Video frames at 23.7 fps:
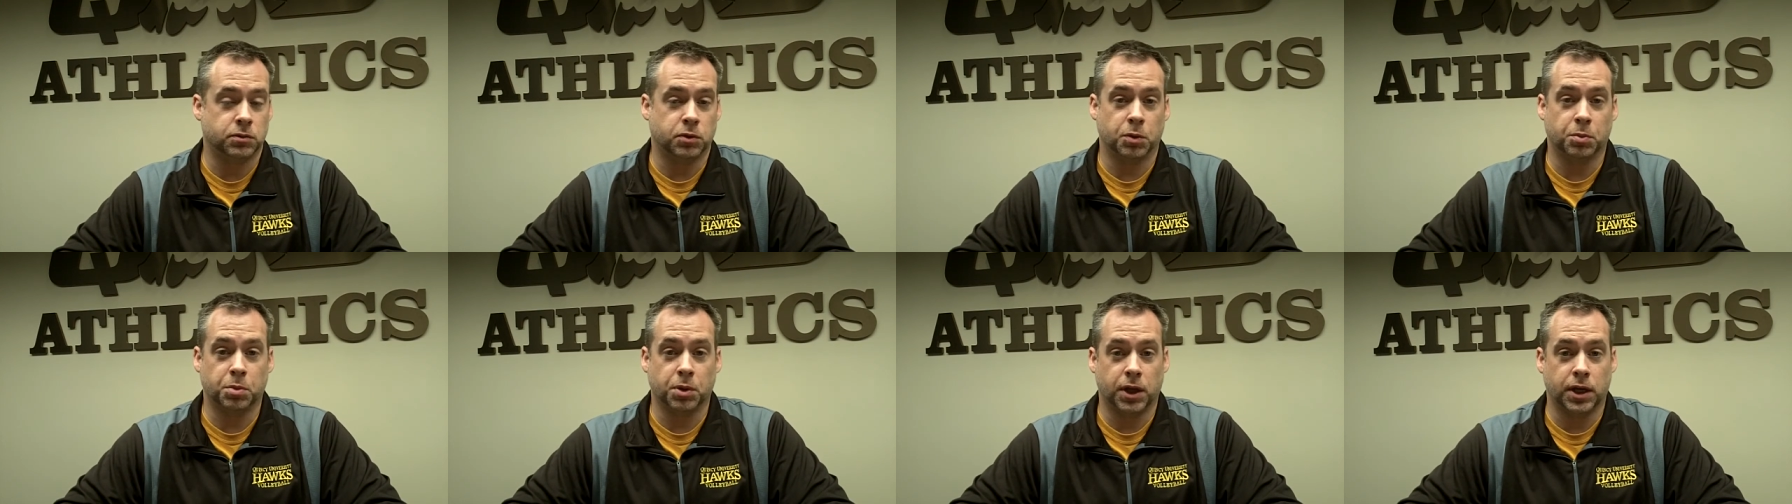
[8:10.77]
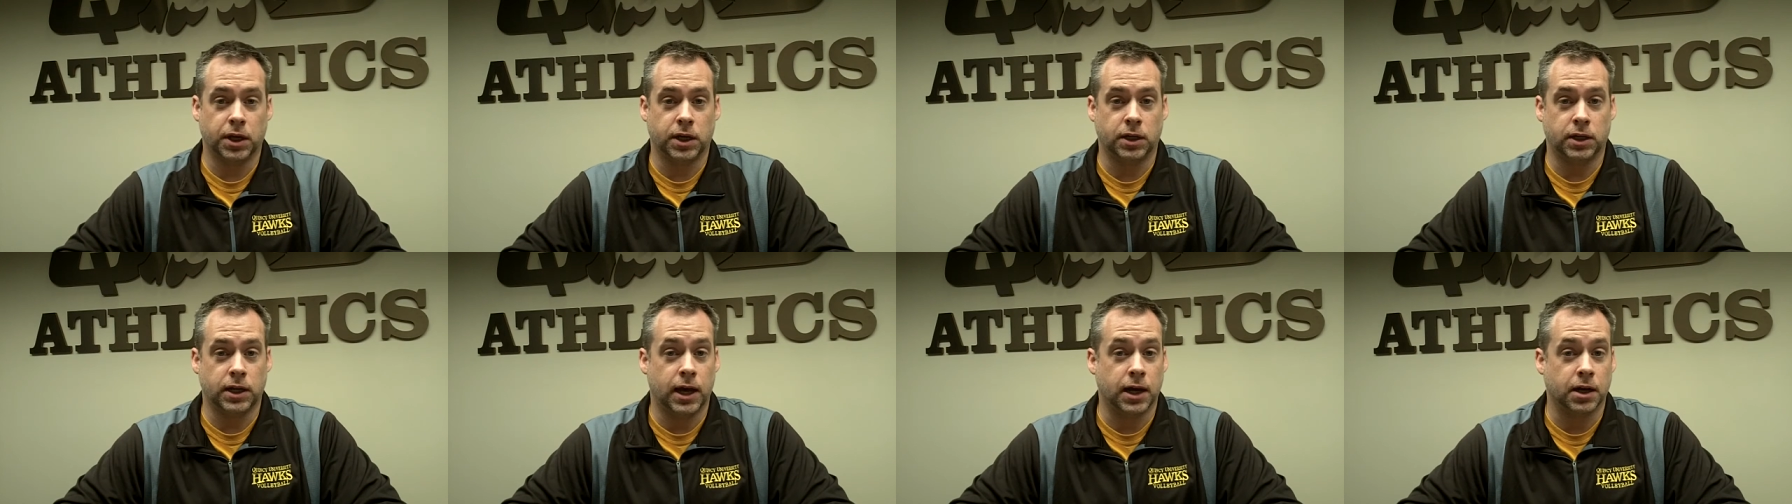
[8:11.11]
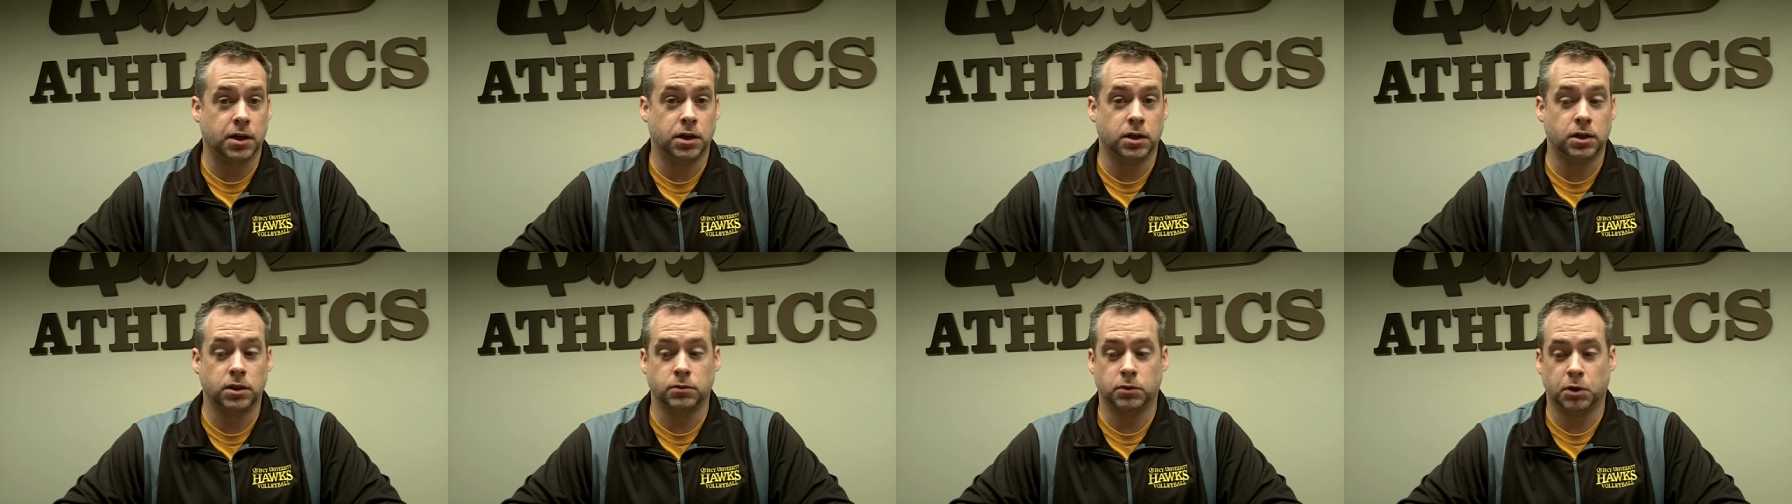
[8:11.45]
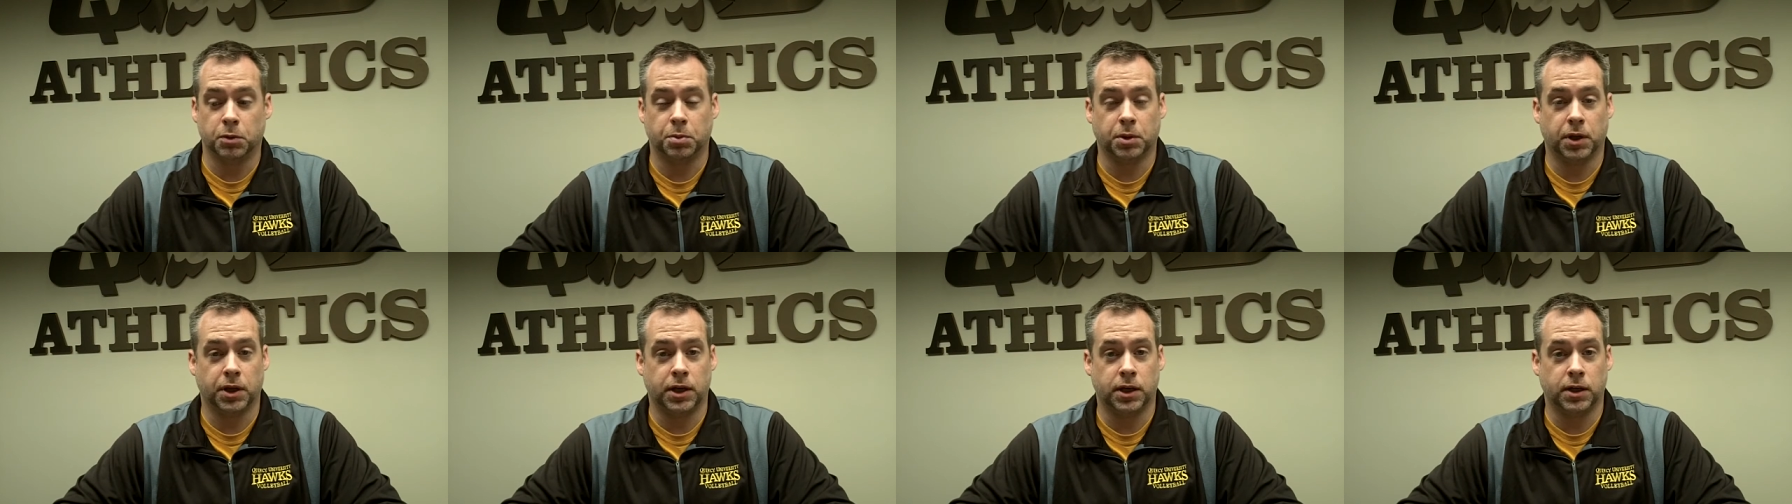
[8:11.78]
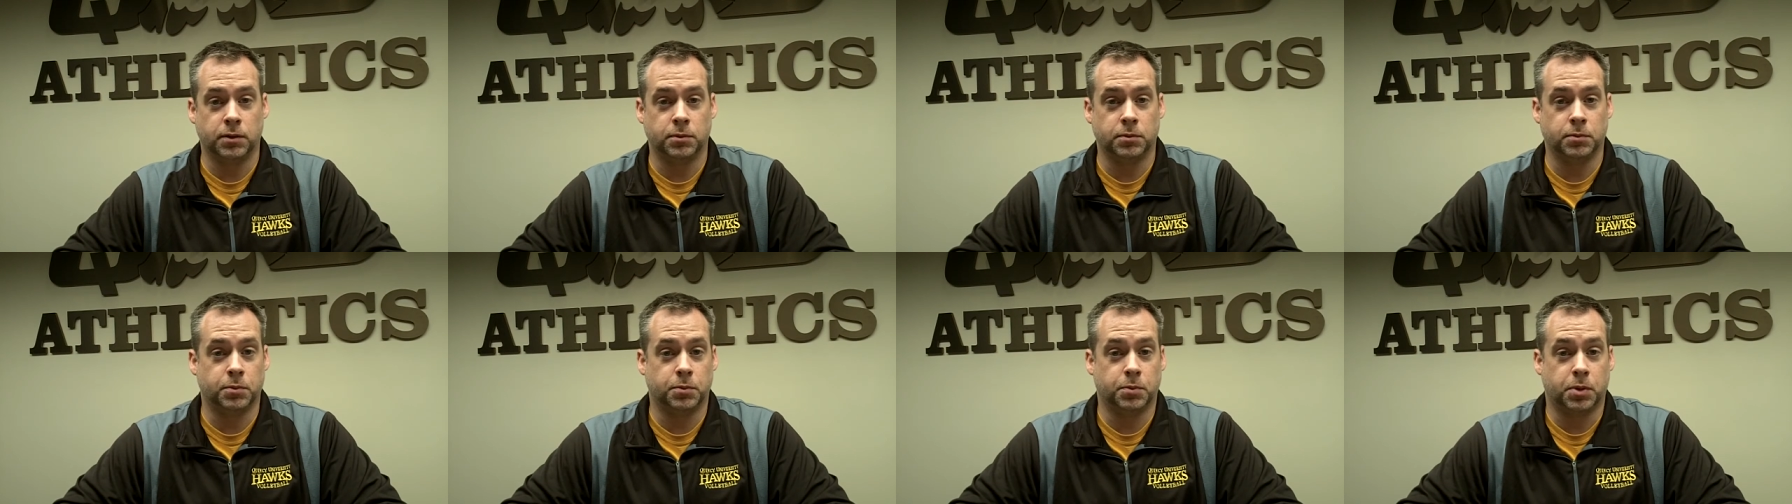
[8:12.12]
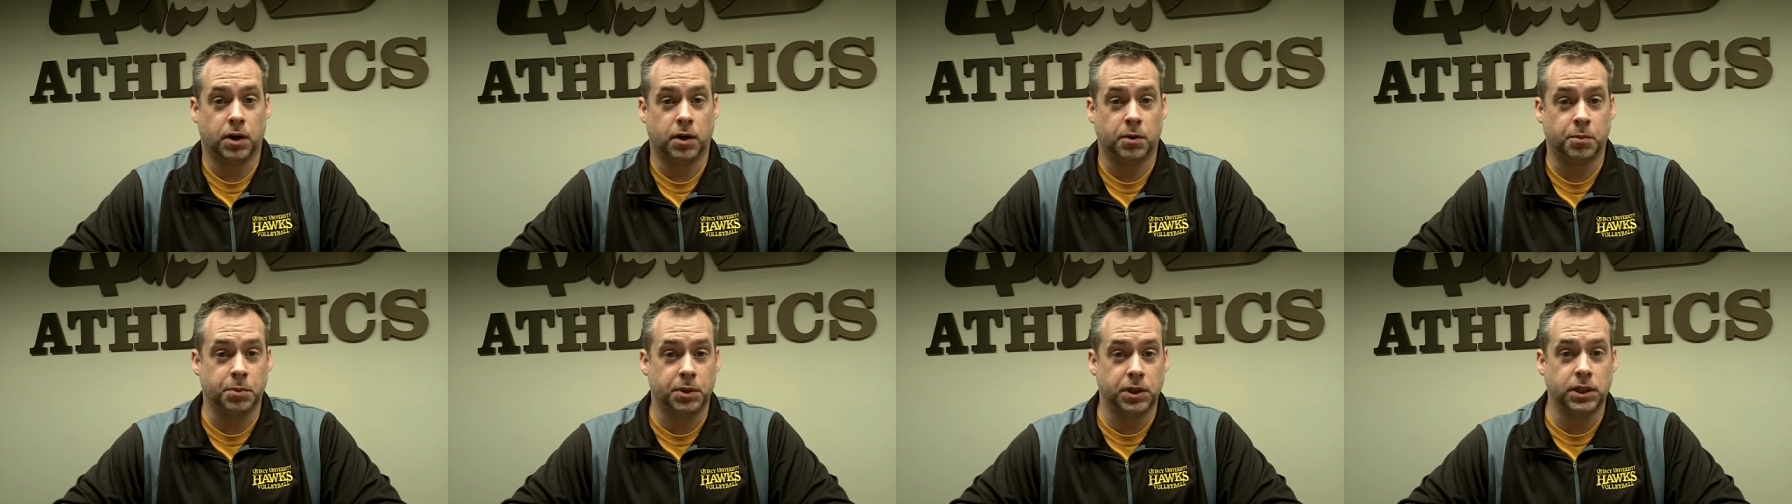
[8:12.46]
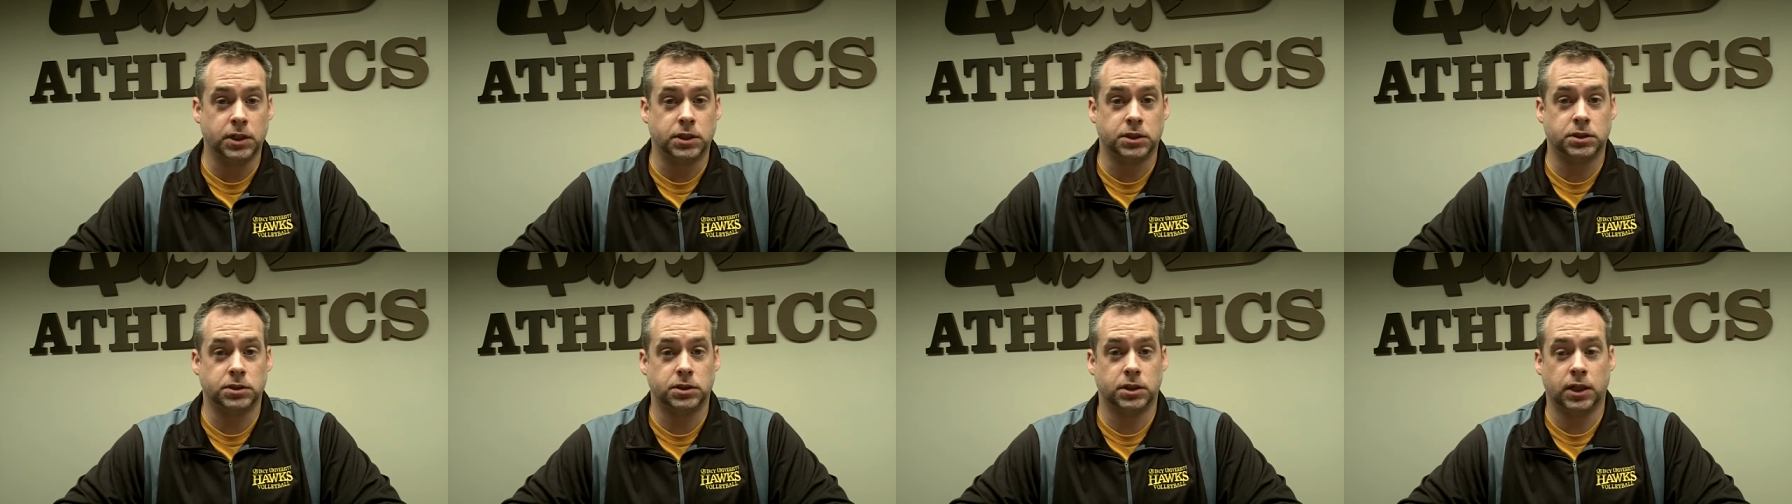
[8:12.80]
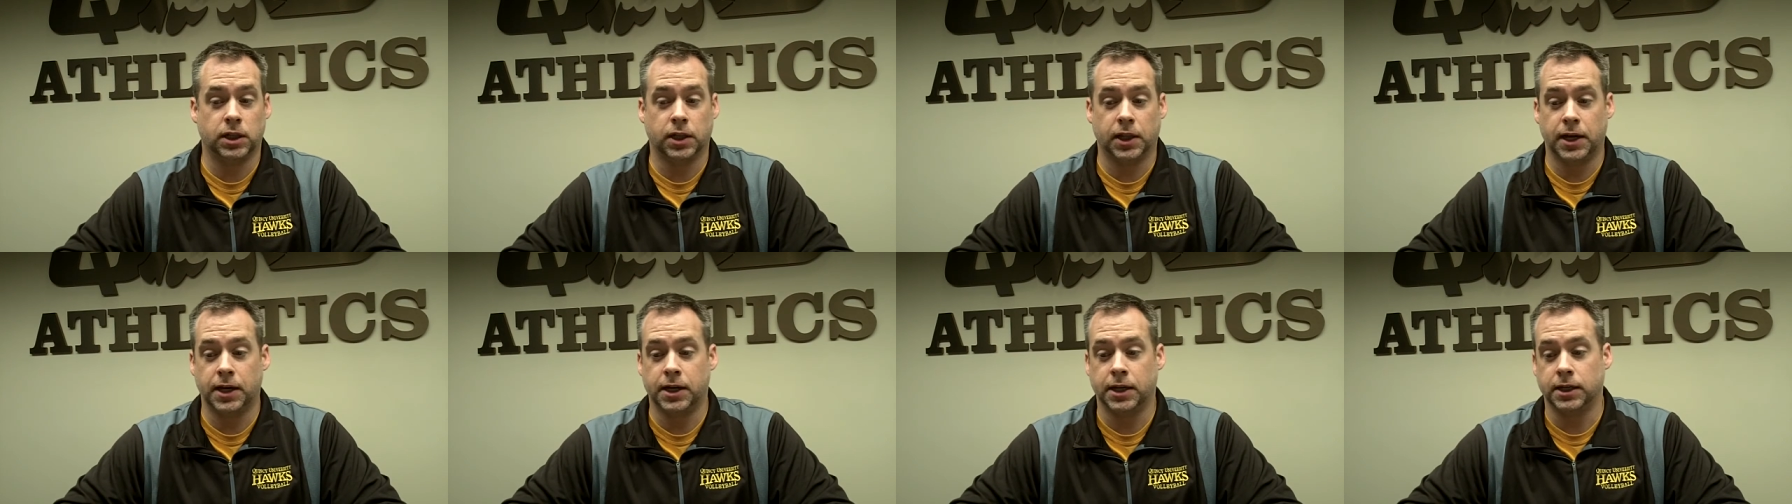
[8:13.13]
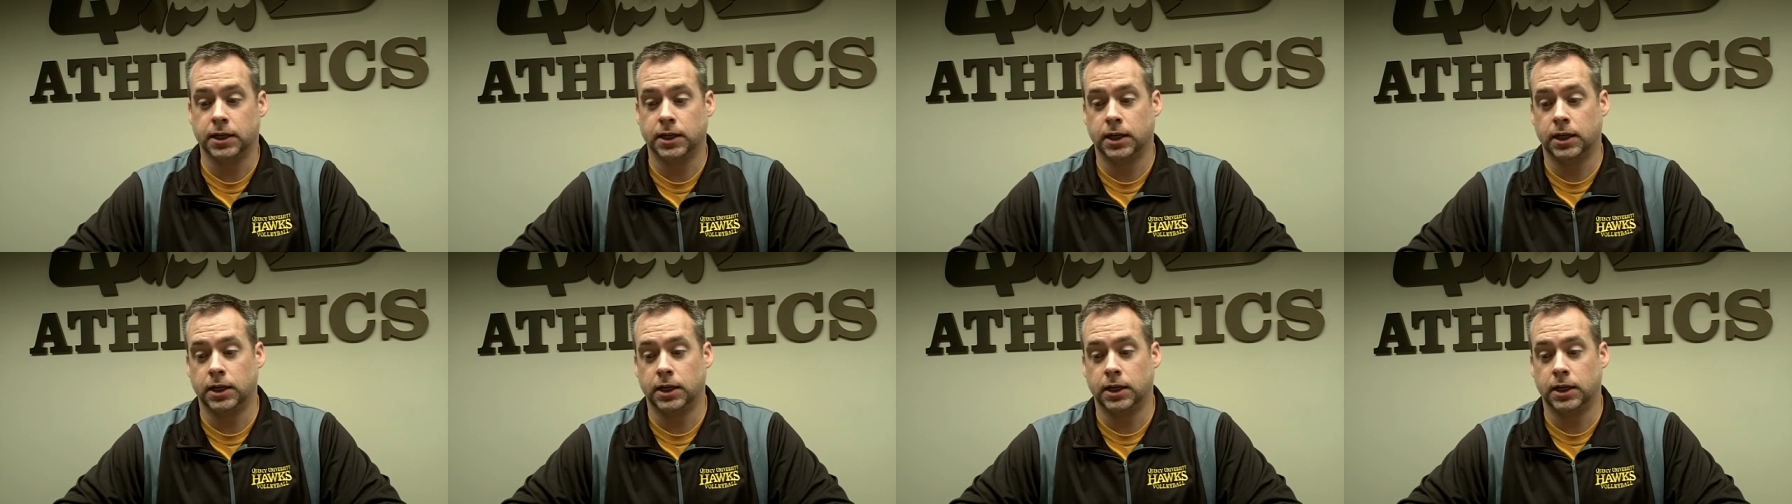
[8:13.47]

we're playing Eckerd and we're playing Palm Beach Atlantic,